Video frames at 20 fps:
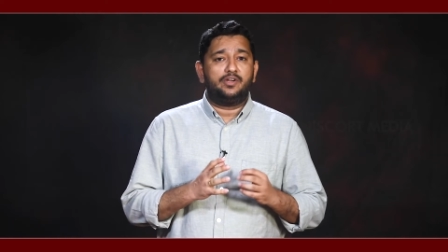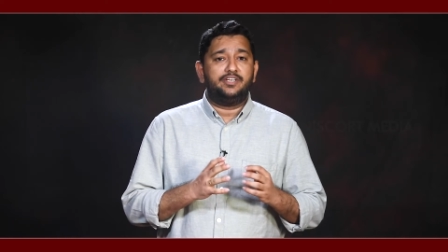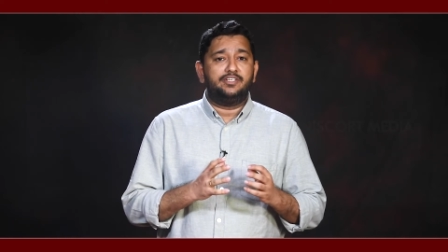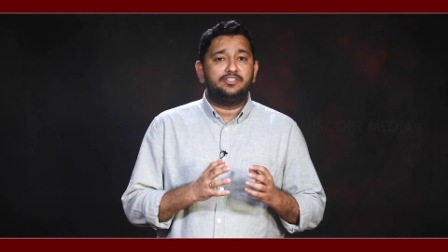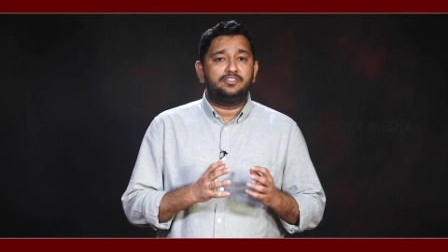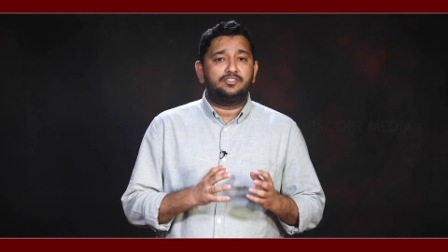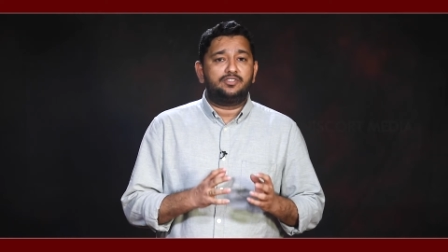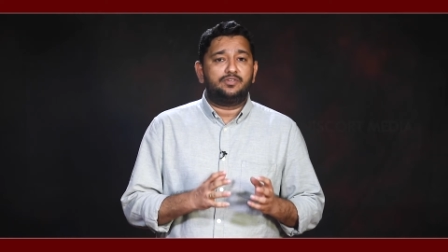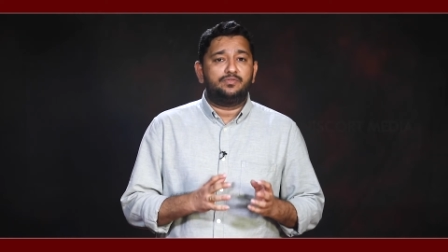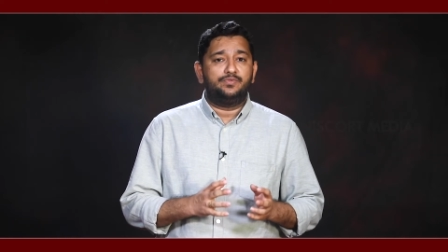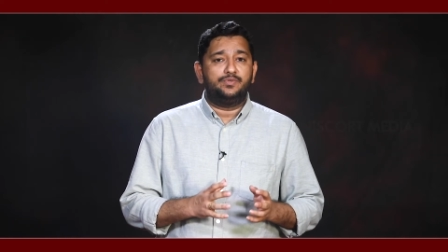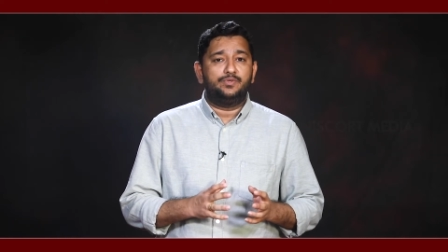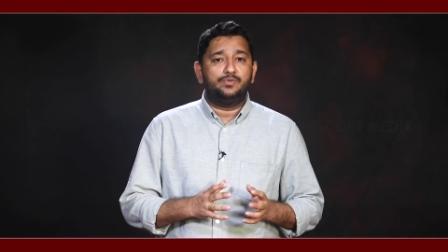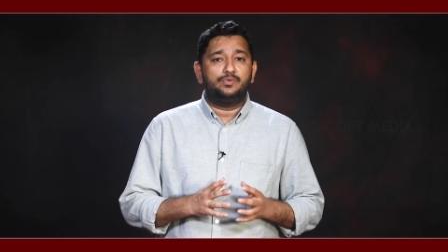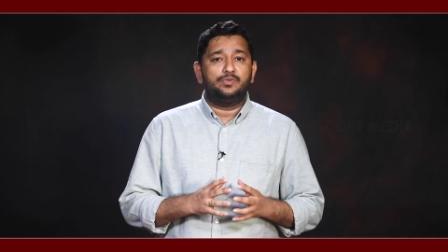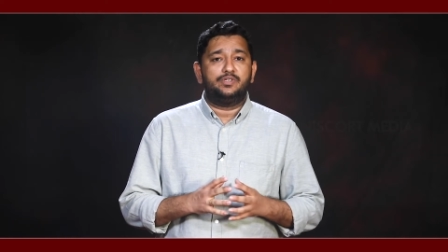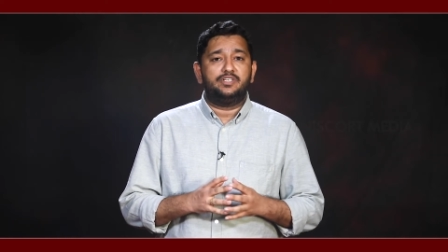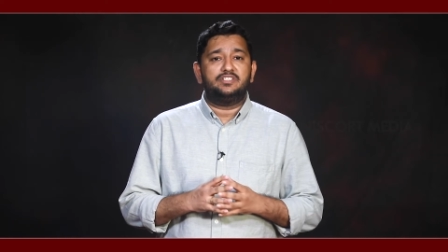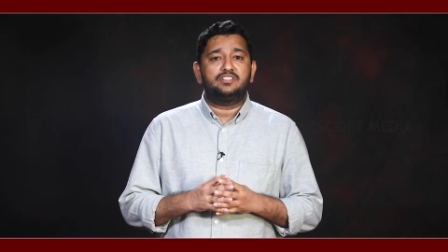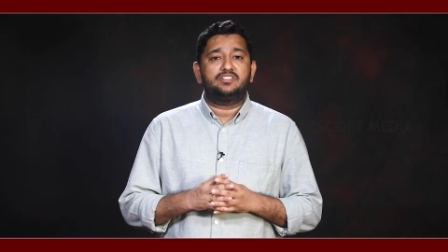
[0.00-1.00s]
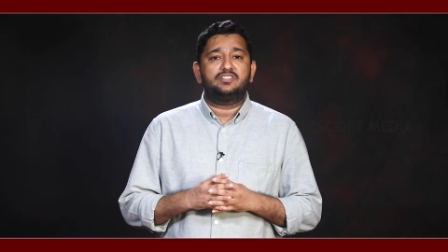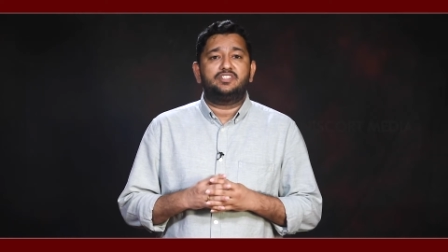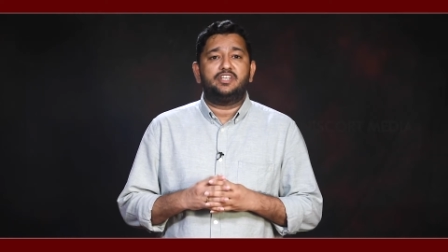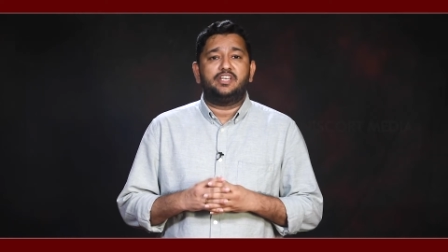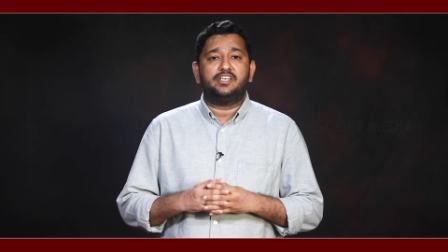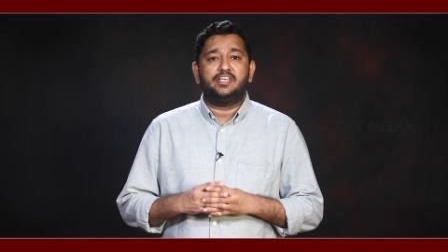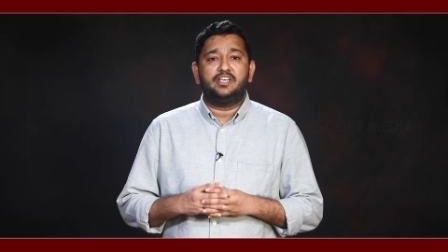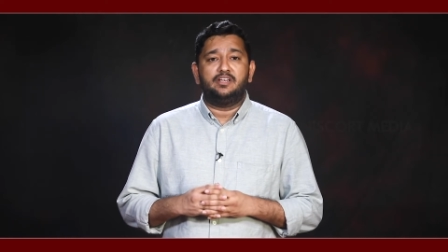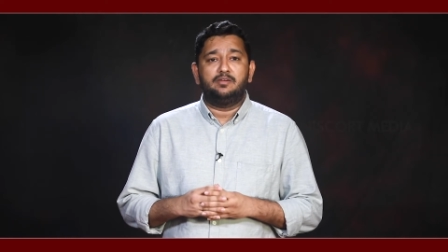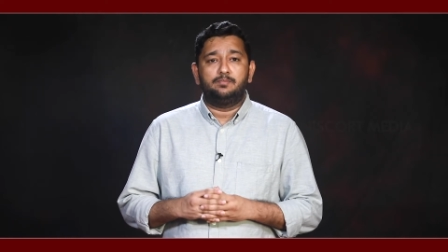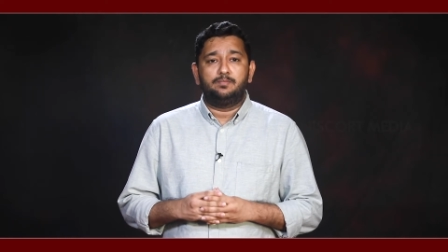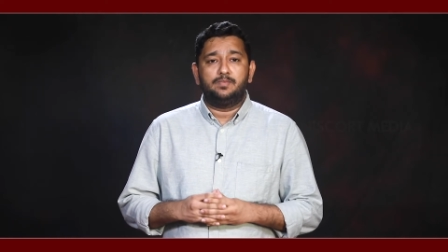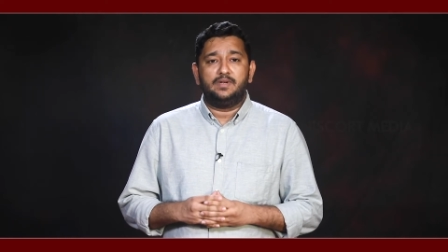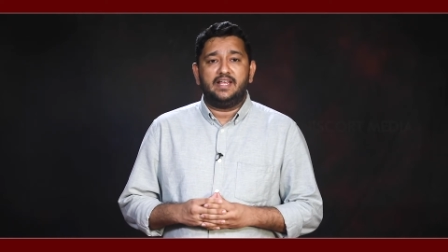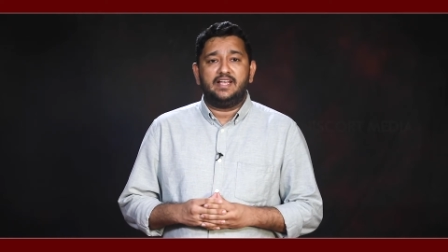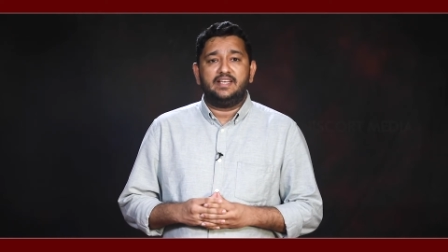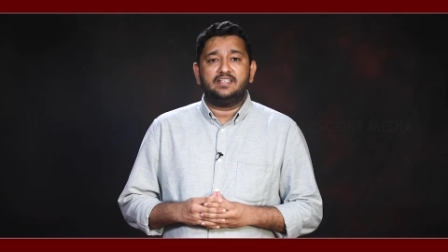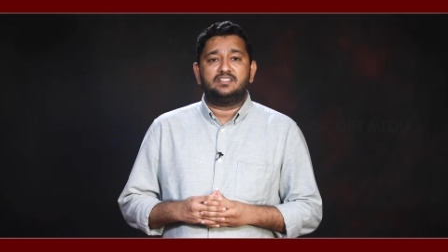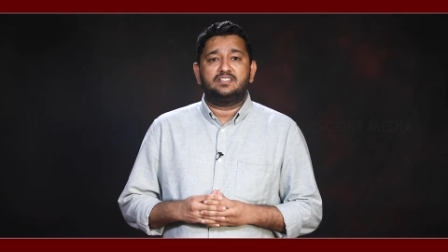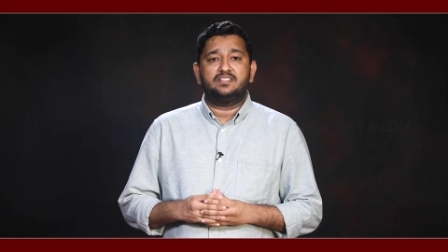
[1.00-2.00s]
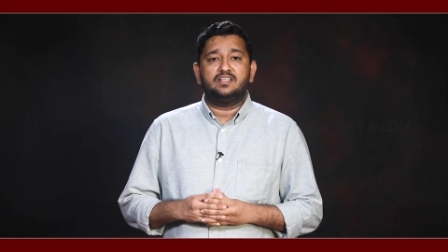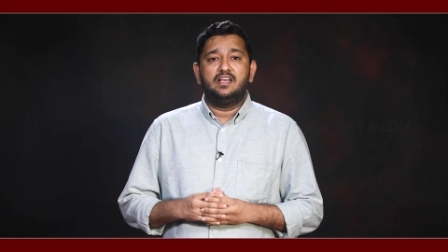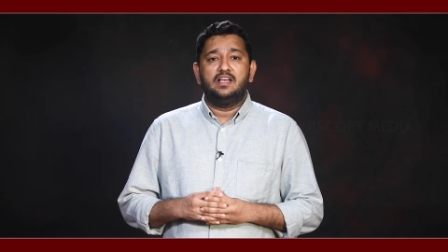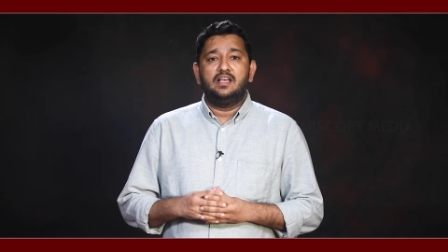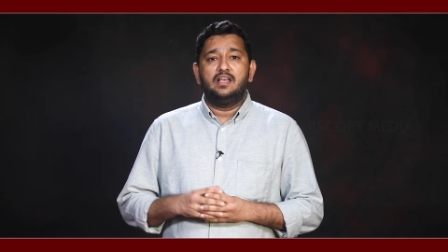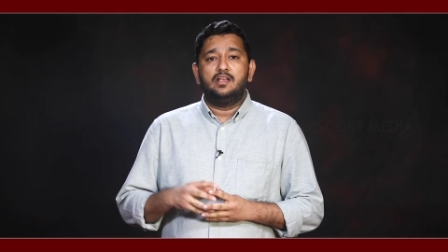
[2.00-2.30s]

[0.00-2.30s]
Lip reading: interview is taking place,